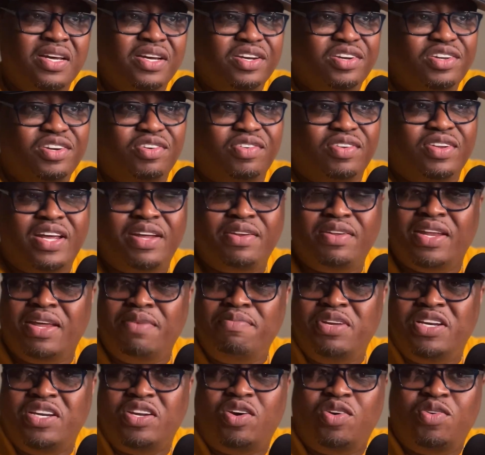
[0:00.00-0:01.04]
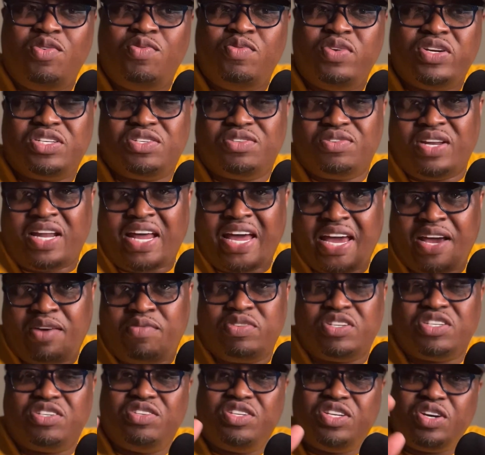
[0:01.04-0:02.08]
You know, let me know what you like,
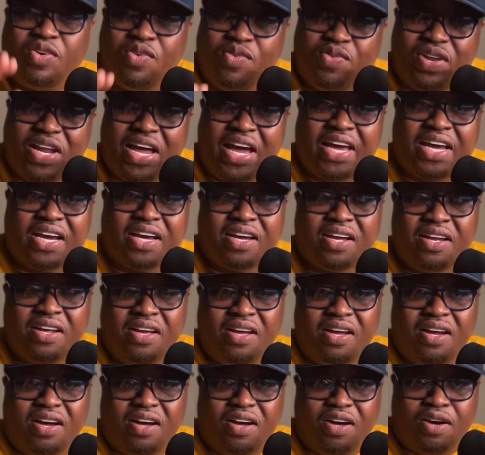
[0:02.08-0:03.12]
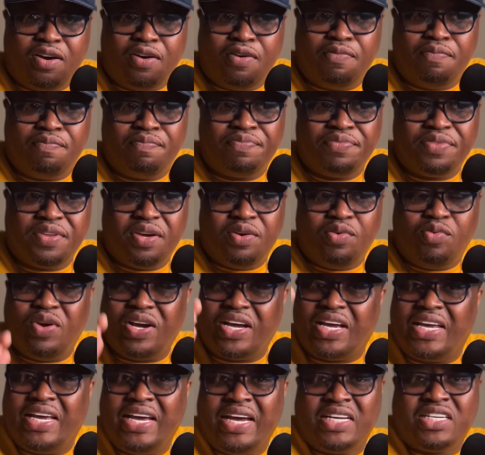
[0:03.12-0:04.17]
what you don't like,
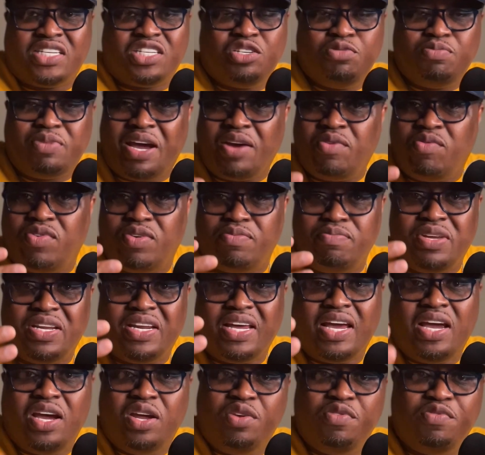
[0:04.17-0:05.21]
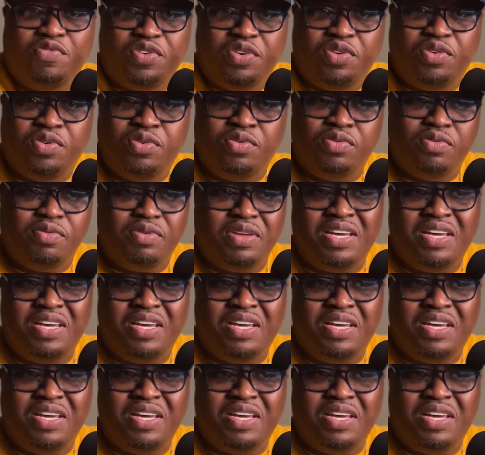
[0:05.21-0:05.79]
what guests you might want me to interview.